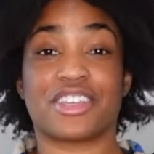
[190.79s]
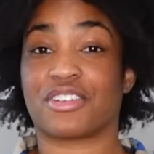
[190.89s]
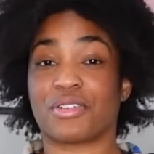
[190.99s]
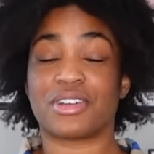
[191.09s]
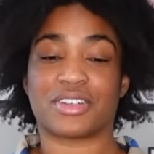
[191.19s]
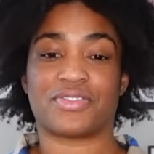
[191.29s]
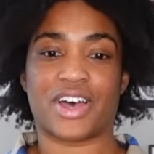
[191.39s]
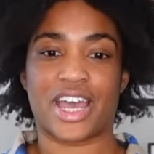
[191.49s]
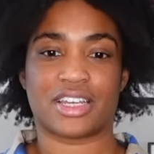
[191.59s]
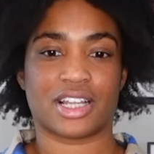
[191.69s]
You're going to
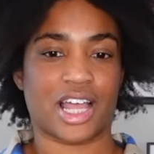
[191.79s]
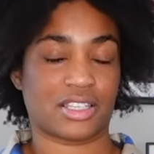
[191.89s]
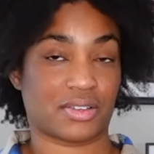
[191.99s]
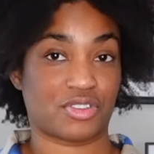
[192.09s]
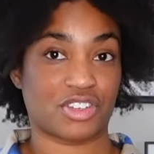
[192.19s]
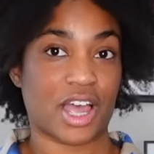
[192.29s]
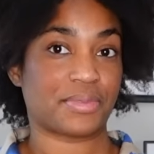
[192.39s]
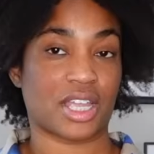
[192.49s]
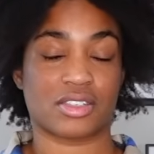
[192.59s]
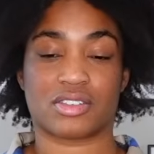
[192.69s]
find lots of
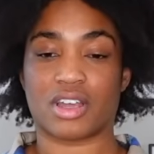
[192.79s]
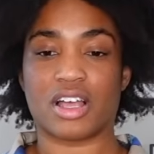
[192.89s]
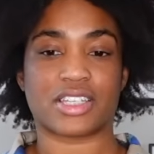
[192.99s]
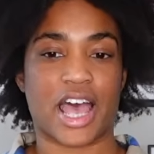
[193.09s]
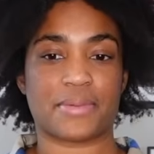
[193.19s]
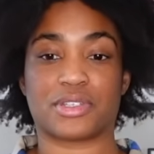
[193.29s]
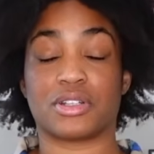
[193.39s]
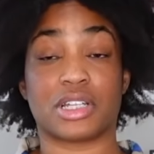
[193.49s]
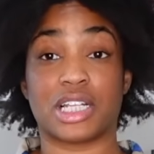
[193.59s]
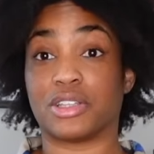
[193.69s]
shops and stalls
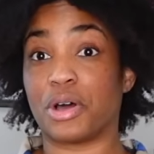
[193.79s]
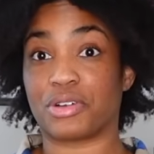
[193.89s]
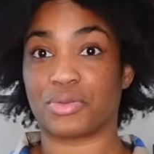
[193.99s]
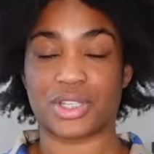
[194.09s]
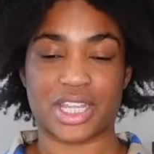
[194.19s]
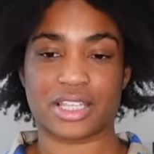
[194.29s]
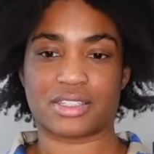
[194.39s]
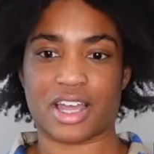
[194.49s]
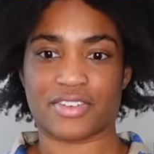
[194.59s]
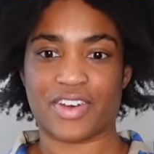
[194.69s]
absolutely loaded with
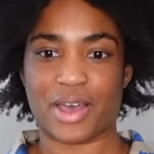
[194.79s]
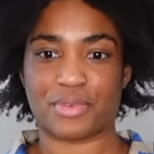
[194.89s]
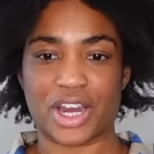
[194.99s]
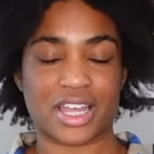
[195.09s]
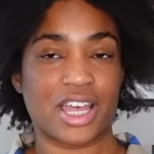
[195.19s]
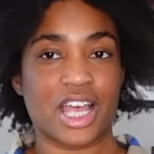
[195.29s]
deadstock fabric,